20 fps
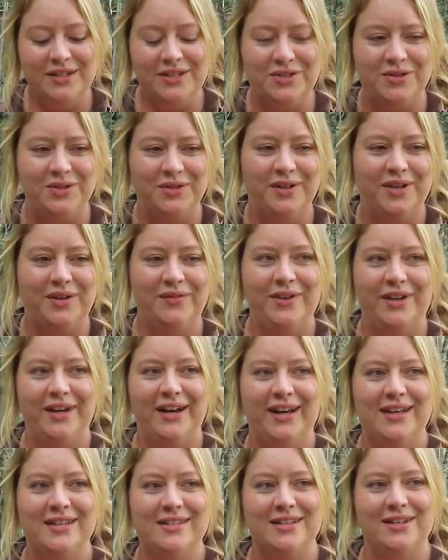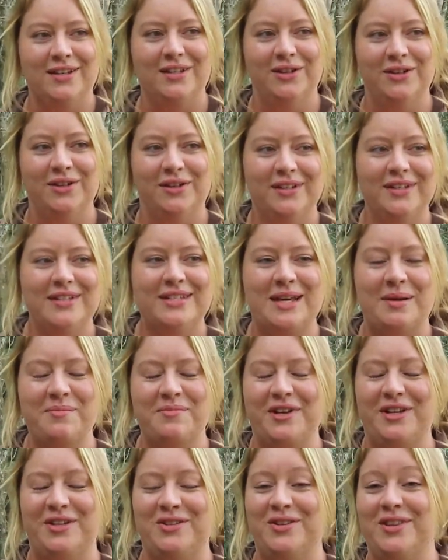to give you guys a little
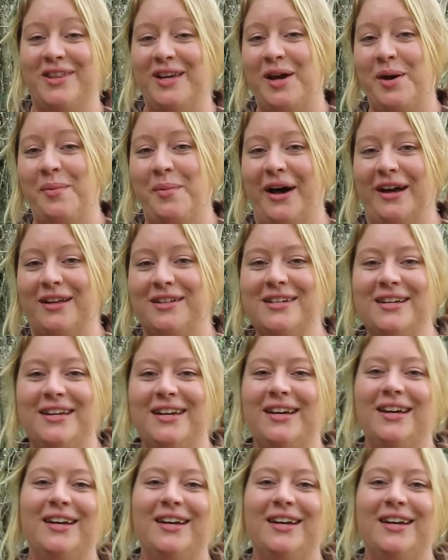something to think about.